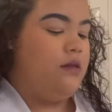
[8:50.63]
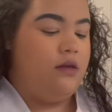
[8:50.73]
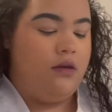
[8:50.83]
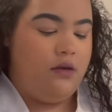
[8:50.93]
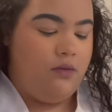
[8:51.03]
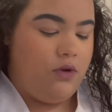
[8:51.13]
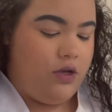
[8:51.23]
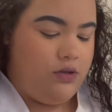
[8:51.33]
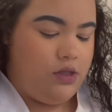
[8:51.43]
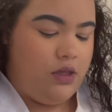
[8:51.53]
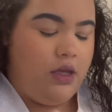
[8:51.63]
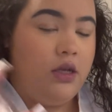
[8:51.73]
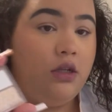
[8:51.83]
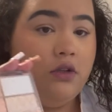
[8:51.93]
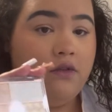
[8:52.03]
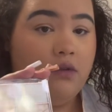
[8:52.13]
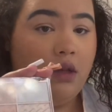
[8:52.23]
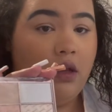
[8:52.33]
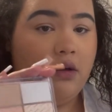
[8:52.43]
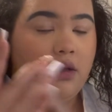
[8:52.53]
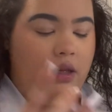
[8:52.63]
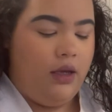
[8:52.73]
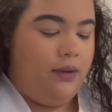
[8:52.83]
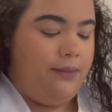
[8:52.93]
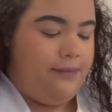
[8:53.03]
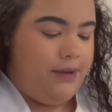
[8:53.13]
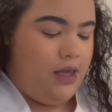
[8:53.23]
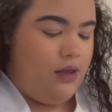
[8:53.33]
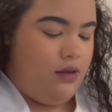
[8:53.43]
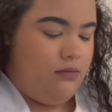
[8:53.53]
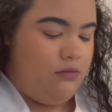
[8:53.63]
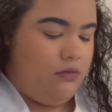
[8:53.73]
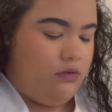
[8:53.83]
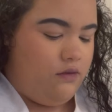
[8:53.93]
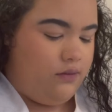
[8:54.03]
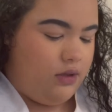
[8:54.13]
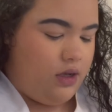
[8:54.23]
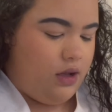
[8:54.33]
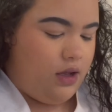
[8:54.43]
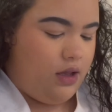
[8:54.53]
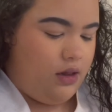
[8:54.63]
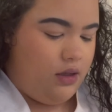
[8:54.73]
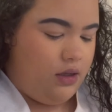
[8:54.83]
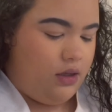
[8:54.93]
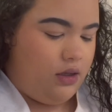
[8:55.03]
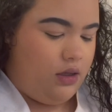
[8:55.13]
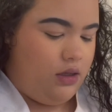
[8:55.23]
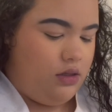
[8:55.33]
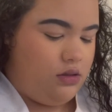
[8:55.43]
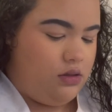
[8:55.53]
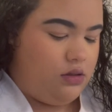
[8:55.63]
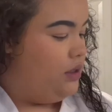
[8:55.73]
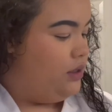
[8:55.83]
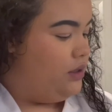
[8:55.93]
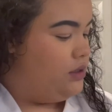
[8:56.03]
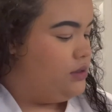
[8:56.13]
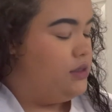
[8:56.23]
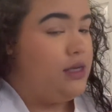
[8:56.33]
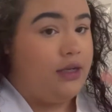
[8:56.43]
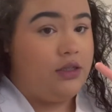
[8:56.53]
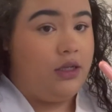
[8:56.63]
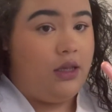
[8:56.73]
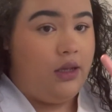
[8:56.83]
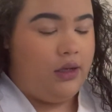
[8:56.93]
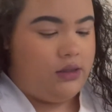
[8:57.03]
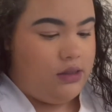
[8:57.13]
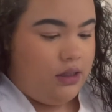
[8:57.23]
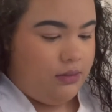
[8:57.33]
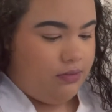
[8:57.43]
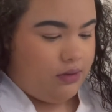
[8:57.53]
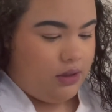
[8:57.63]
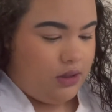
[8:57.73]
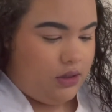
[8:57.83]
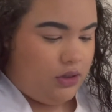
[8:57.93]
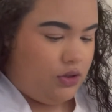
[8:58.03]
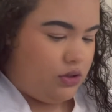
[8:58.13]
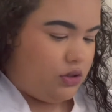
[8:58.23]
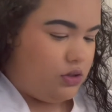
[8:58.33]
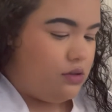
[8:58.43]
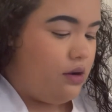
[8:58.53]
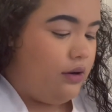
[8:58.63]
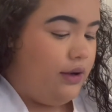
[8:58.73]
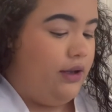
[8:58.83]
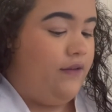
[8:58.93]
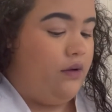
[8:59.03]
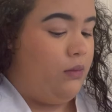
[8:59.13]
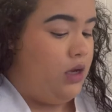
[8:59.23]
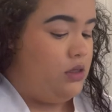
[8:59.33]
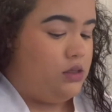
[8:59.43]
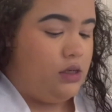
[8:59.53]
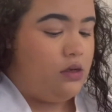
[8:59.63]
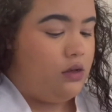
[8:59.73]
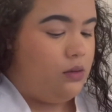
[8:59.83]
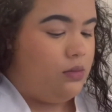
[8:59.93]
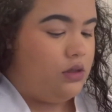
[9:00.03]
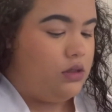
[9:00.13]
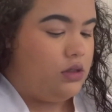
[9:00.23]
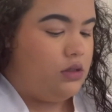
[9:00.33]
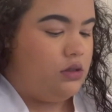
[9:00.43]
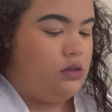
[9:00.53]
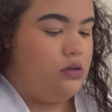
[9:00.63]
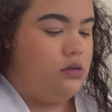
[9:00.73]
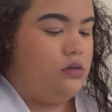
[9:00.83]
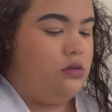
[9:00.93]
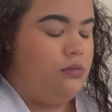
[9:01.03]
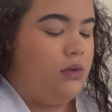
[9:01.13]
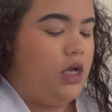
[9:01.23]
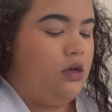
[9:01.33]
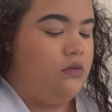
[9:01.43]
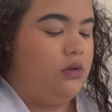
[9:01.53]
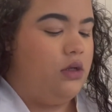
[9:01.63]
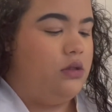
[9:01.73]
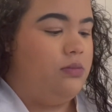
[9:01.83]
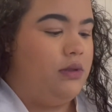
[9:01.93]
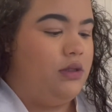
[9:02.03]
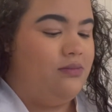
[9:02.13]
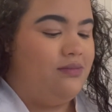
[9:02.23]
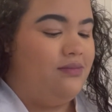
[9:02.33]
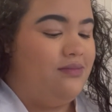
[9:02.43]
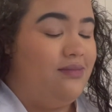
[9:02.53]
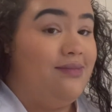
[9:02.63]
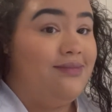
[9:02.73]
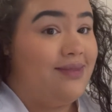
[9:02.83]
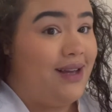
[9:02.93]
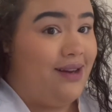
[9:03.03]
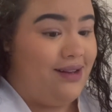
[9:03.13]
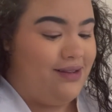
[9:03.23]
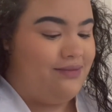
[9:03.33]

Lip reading: And we're using the e.l.f. Glow Glam Beam for highlight. And this is actually a Luxie brush. Sorry if I'm not saying all the brushes. I'm not in a rush, but kinda.